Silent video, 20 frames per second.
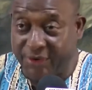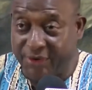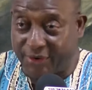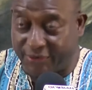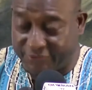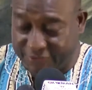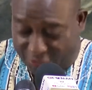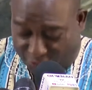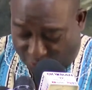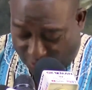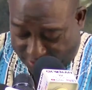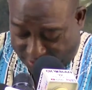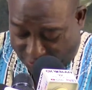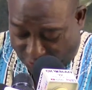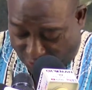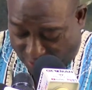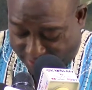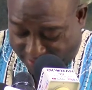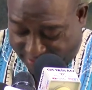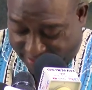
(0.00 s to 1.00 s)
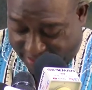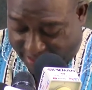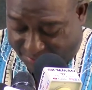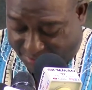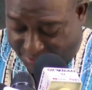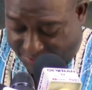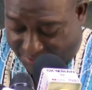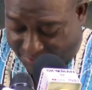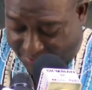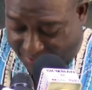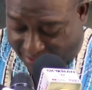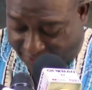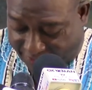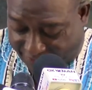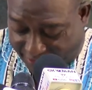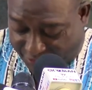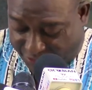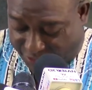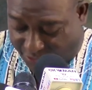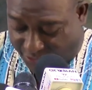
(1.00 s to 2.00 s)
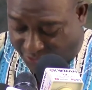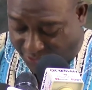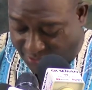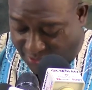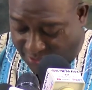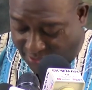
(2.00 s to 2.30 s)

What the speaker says: of the 2020 NPP manifesto,